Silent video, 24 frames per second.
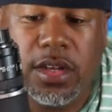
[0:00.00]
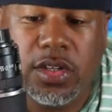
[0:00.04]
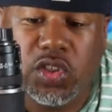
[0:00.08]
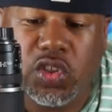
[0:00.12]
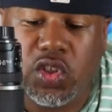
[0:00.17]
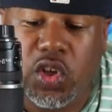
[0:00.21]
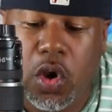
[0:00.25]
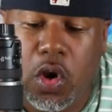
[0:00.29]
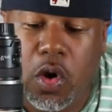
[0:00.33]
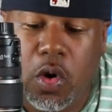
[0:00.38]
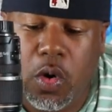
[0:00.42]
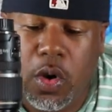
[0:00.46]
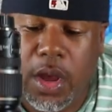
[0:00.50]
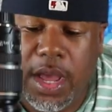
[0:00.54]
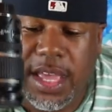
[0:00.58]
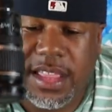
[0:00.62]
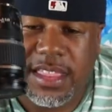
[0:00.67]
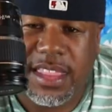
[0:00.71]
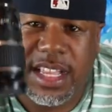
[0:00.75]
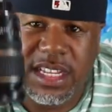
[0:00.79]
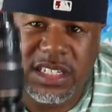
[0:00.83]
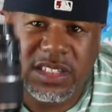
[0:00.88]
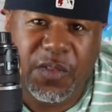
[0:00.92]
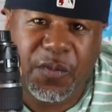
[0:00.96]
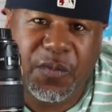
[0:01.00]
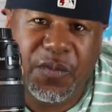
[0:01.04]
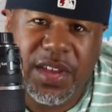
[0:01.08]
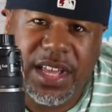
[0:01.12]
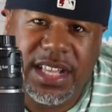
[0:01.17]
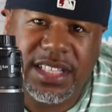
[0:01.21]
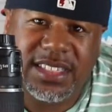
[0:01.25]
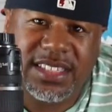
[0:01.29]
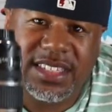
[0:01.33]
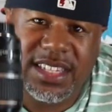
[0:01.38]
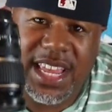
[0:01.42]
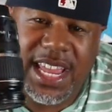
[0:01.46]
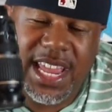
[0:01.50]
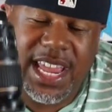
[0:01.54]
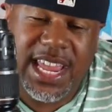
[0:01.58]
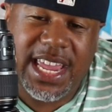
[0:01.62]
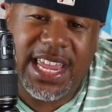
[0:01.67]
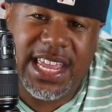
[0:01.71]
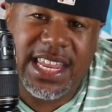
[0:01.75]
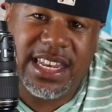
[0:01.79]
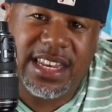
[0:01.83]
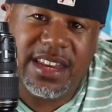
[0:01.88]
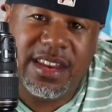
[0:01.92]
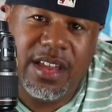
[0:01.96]
So this fits
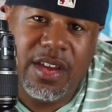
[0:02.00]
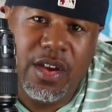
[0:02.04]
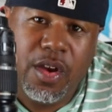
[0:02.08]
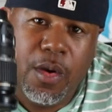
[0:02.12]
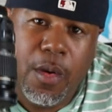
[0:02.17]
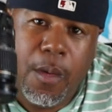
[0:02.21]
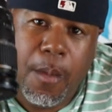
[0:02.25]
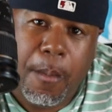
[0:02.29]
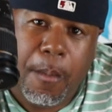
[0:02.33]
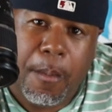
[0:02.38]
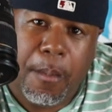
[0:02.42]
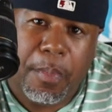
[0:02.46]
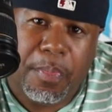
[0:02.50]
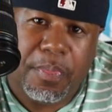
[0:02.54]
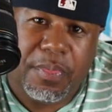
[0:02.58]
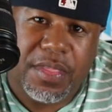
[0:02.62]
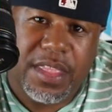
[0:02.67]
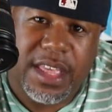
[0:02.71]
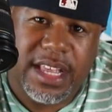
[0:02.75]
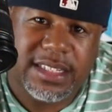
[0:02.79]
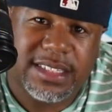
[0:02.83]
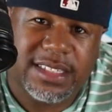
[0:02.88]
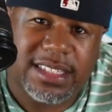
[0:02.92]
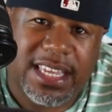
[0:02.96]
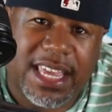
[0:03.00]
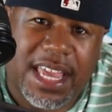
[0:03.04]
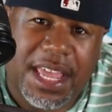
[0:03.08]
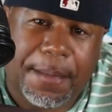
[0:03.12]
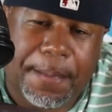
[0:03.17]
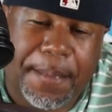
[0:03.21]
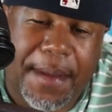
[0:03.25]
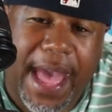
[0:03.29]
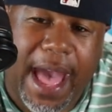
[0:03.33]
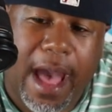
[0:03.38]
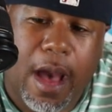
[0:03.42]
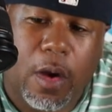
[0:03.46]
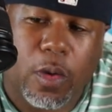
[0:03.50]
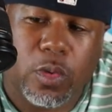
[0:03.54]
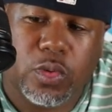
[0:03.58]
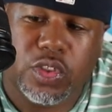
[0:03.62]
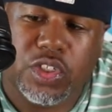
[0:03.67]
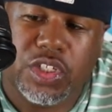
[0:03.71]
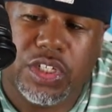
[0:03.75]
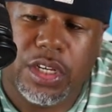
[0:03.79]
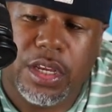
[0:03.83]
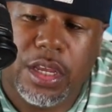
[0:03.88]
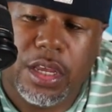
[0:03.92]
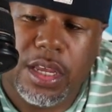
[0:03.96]
in this kit
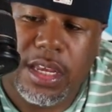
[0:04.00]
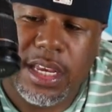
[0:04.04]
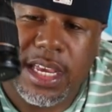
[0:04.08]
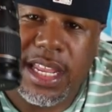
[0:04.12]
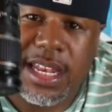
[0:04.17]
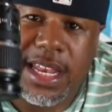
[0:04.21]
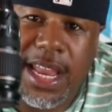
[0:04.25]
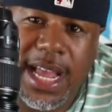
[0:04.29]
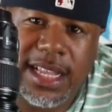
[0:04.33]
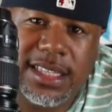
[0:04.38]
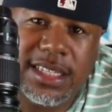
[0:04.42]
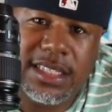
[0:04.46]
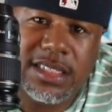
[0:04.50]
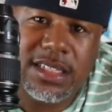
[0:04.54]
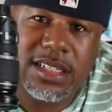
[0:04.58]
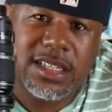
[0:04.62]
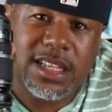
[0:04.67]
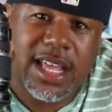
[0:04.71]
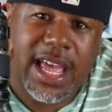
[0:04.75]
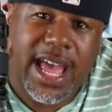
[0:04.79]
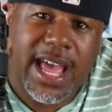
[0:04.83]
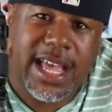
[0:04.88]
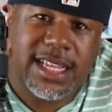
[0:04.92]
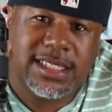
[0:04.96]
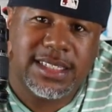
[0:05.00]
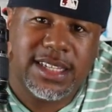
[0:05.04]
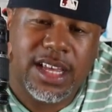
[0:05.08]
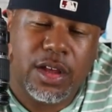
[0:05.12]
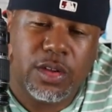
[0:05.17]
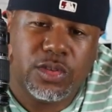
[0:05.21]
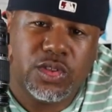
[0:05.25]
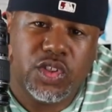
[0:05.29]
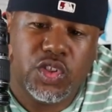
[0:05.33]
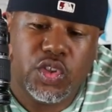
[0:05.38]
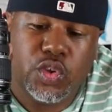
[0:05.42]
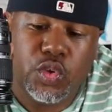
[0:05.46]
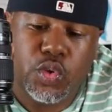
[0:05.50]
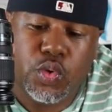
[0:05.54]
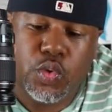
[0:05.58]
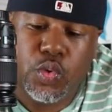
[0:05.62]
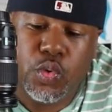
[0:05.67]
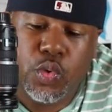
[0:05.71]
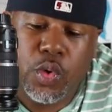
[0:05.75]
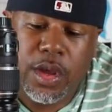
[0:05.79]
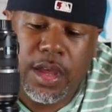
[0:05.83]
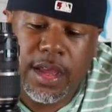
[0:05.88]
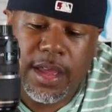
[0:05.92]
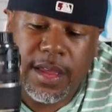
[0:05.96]
pouch connected to the S L
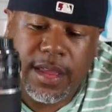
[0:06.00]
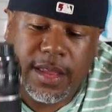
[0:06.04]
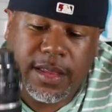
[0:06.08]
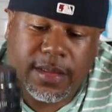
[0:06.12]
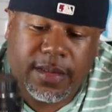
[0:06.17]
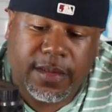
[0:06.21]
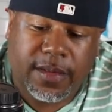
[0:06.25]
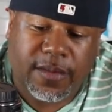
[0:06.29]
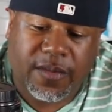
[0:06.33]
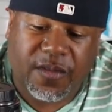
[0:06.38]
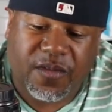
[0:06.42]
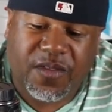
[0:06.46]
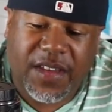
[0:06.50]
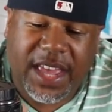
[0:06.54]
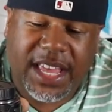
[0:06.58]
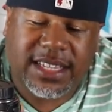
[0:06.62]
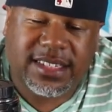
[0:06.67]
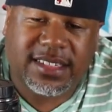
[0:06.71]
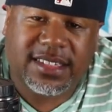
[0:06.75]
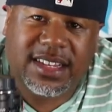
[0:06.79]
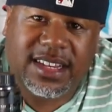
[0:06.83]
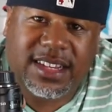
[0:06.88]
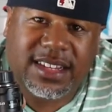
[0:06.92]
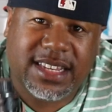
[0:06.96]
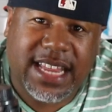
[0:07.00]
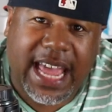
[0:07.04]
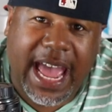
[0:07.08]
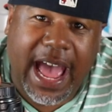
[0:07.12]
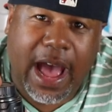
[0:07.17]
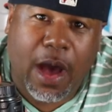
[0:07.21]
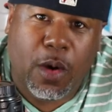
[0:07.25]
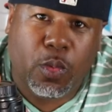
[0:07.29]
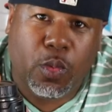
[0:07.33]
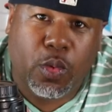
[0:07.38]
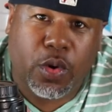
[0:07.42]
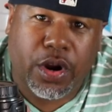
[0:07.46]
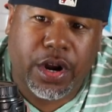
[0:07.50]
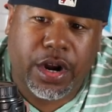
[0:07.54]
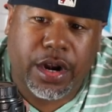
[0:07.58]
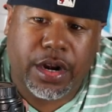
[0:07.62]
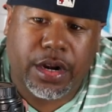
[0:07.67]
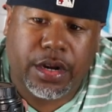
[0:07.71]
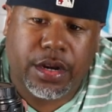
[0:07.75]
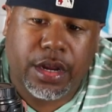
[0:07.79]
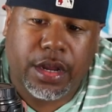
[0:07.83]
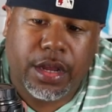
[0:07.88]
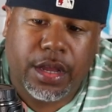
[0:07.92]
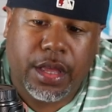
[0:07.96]
two facing
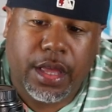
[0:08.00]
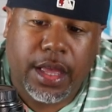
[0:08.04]
downward.